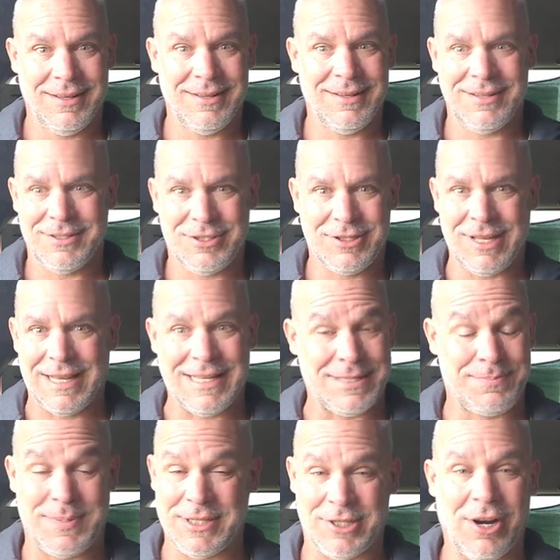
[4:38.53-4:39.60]
And
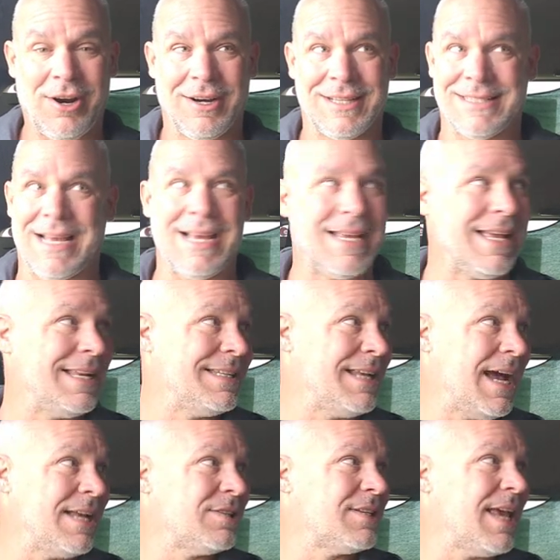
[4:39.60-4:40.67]
it's bizarre because I
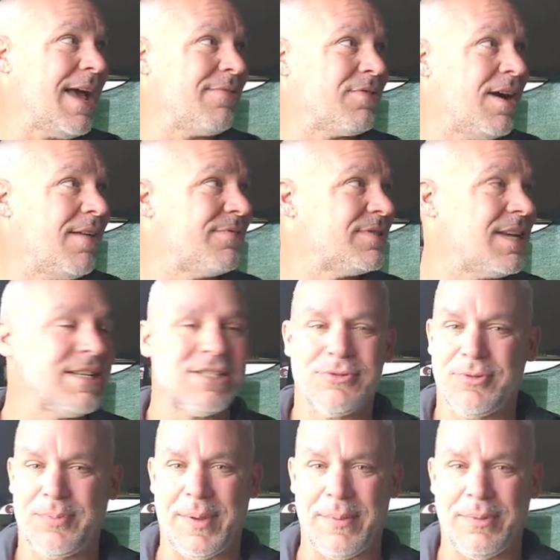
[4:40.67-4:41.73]
have
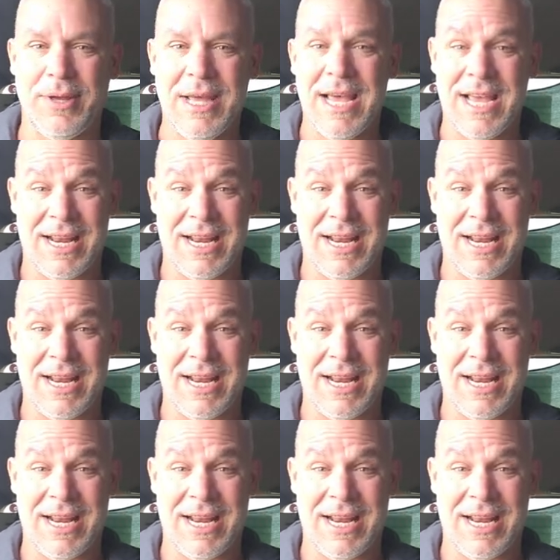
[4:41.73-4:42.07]
conversations with people